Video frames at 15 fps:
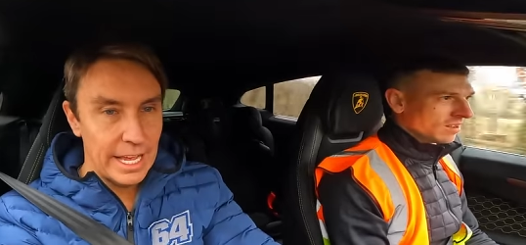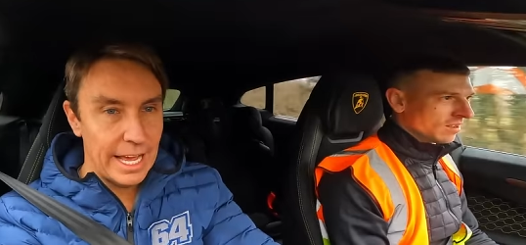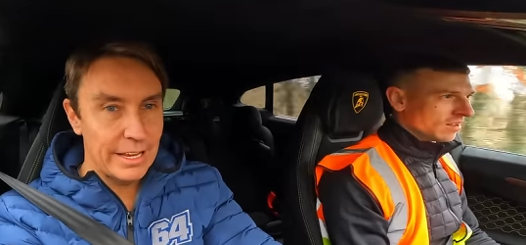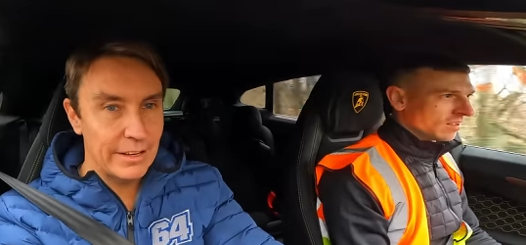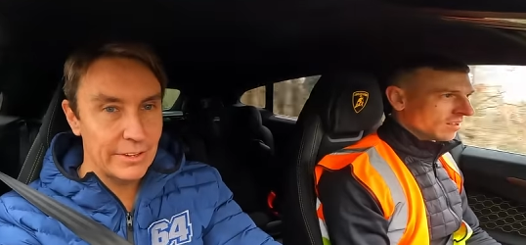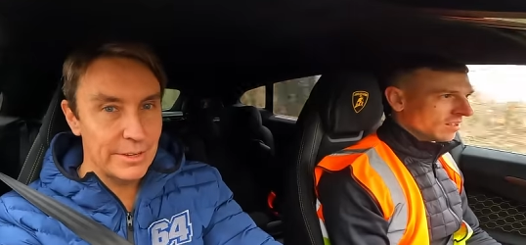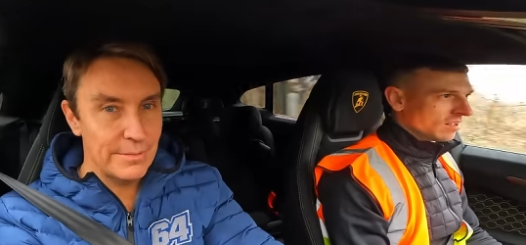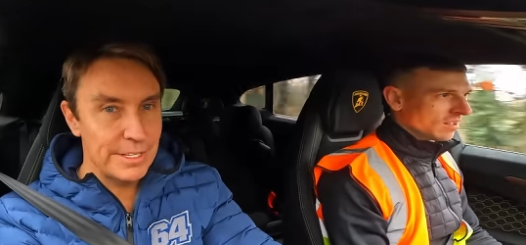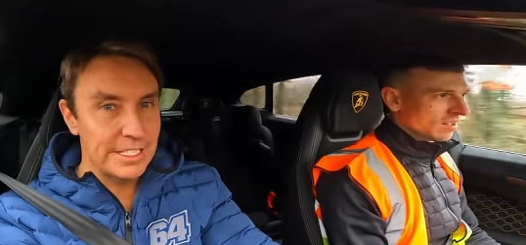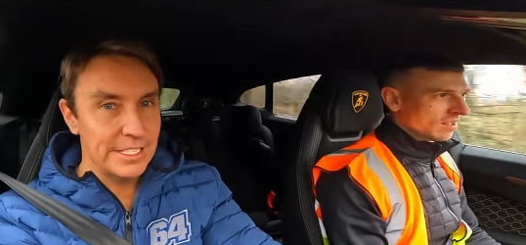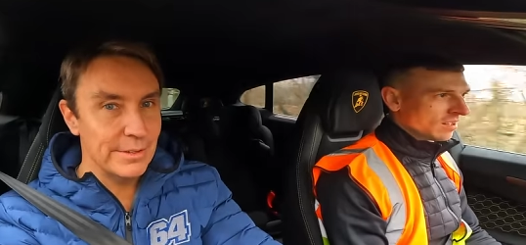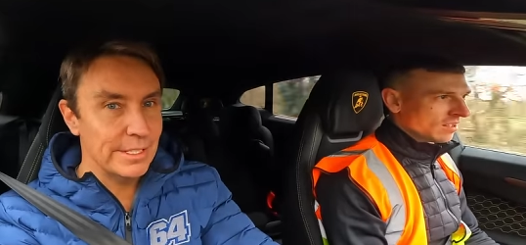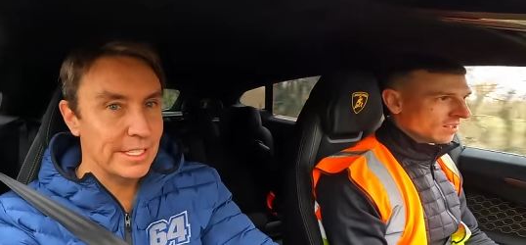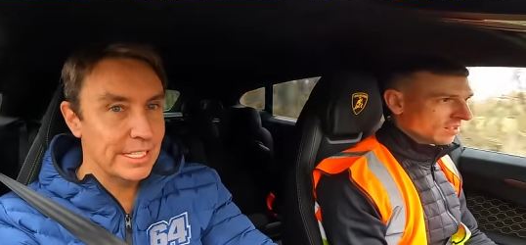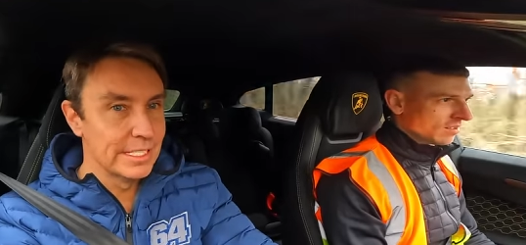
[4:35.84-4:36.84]
Speaker 1: How long have you been
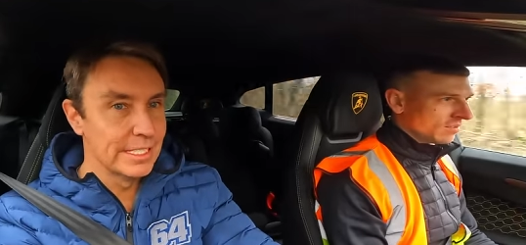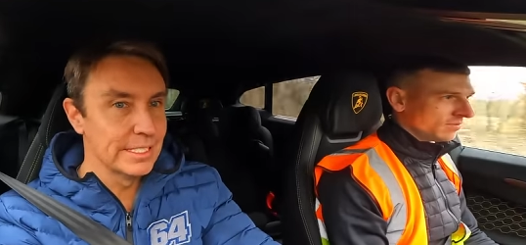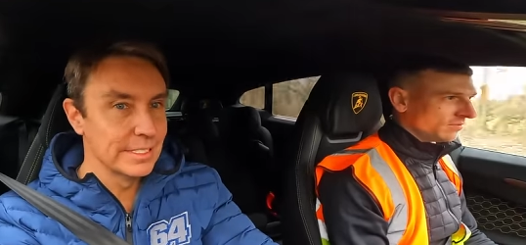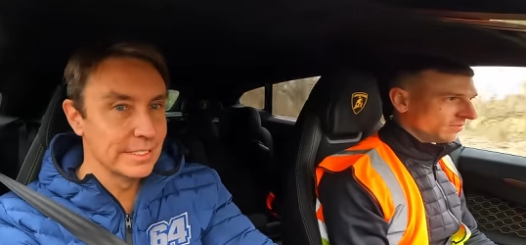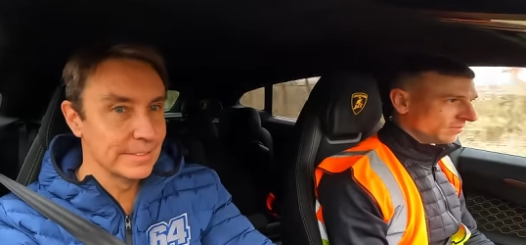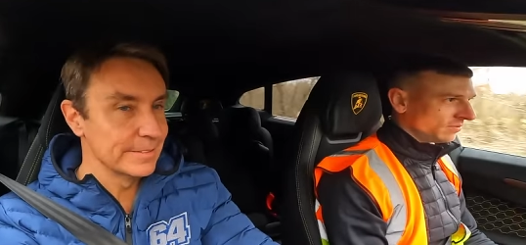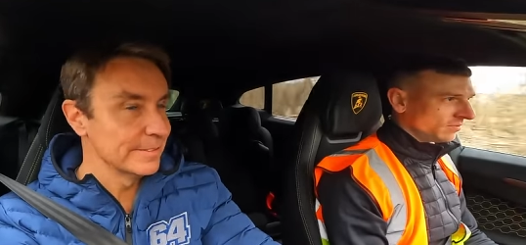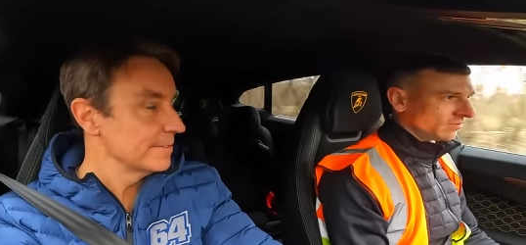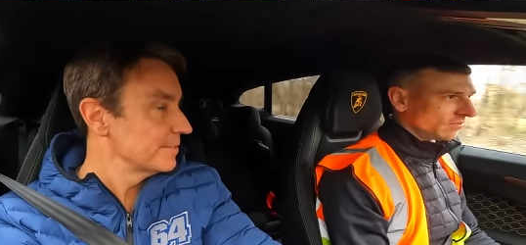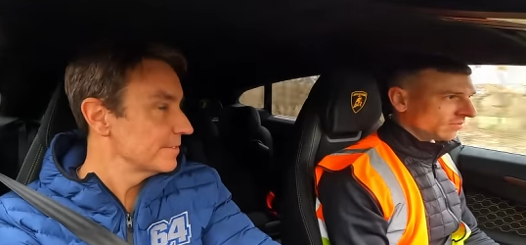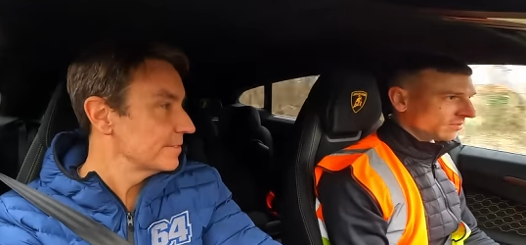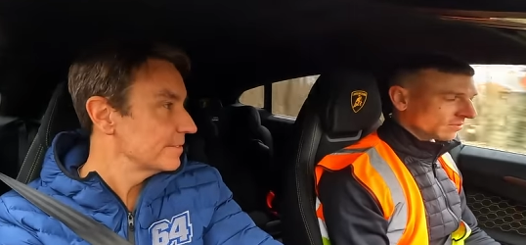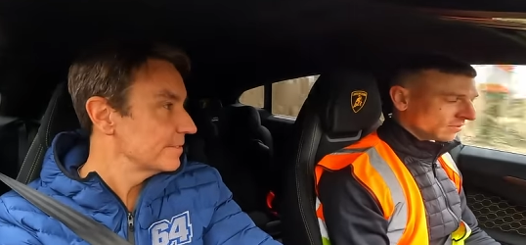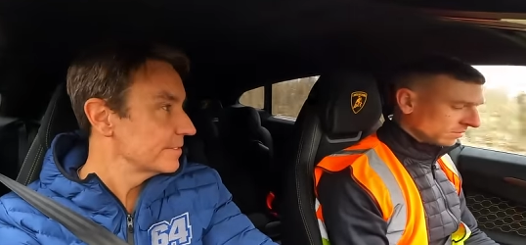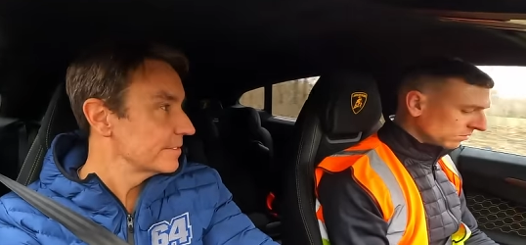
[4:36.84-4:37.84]
doing this?
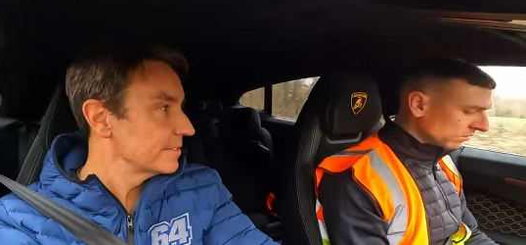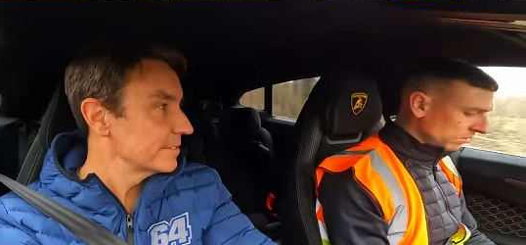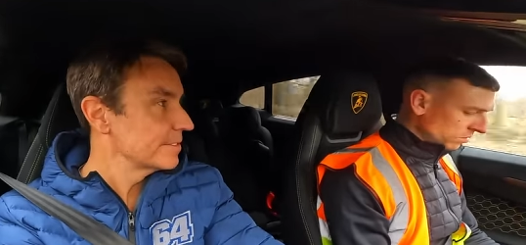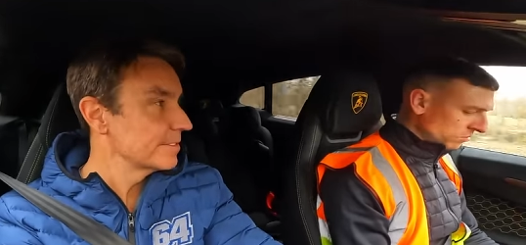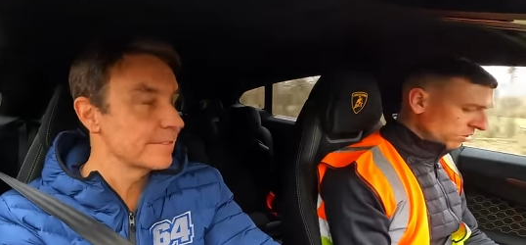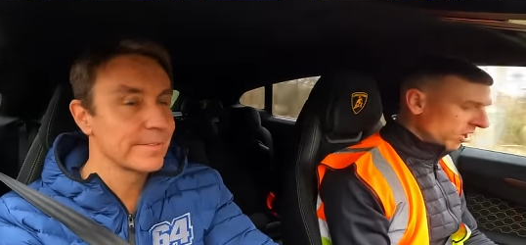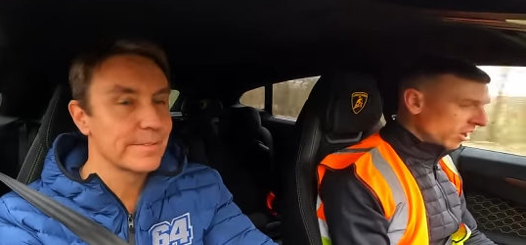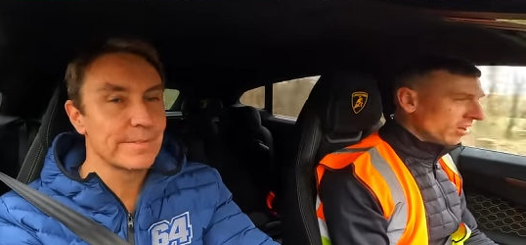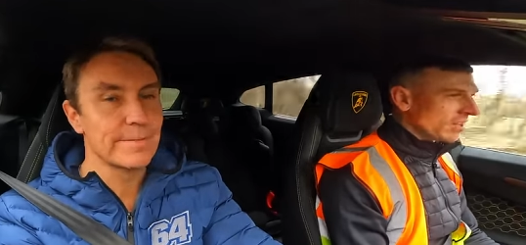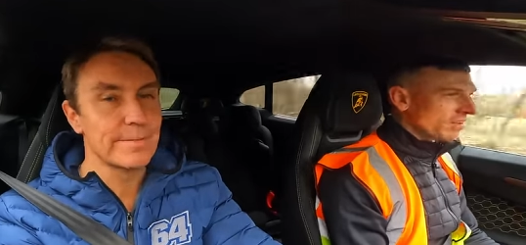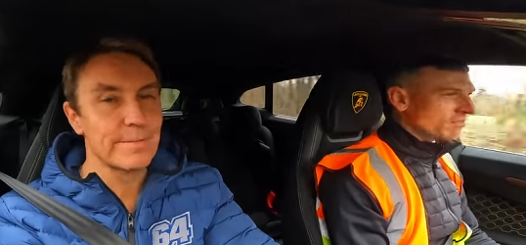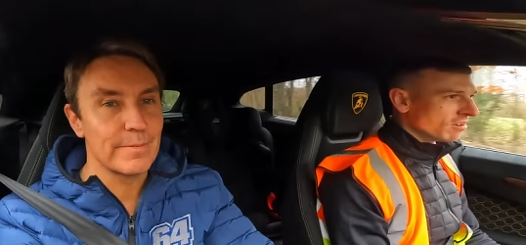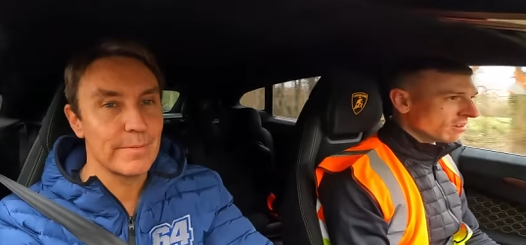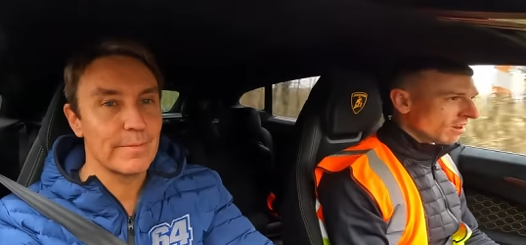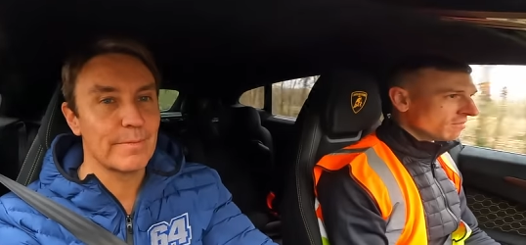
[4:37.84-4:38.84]
We're not here
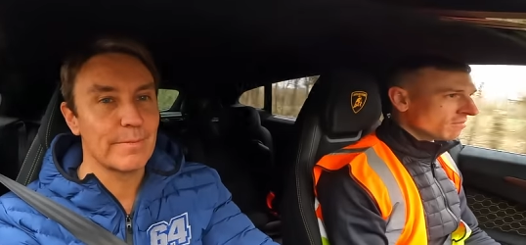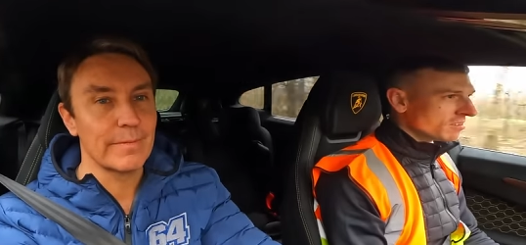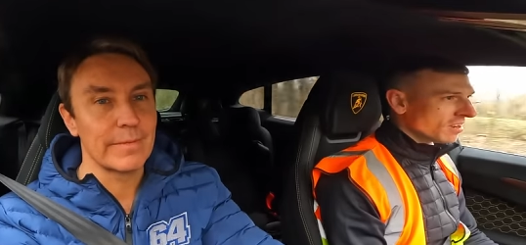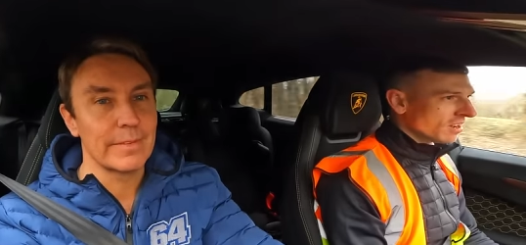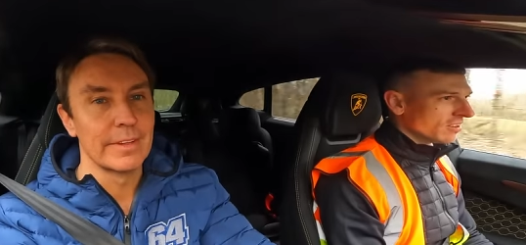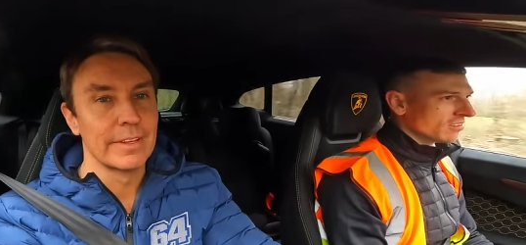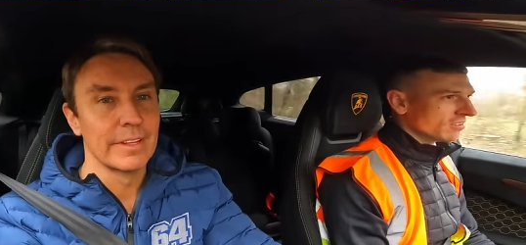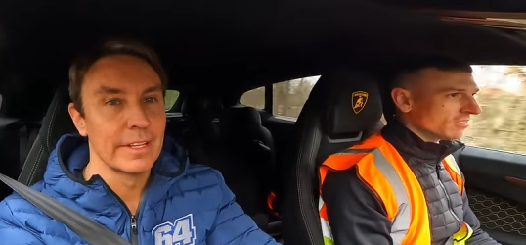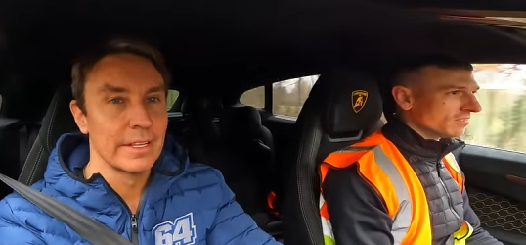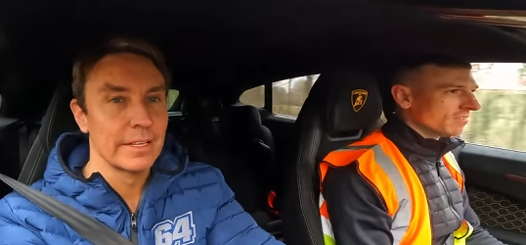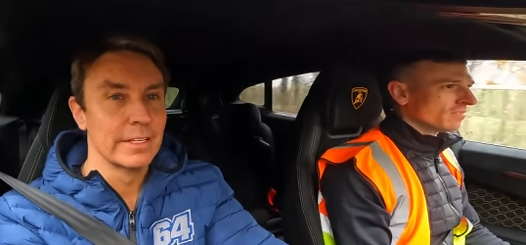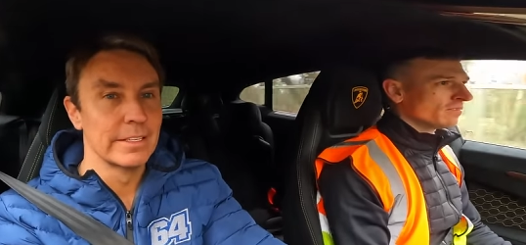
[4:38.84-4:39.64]
for a conversation.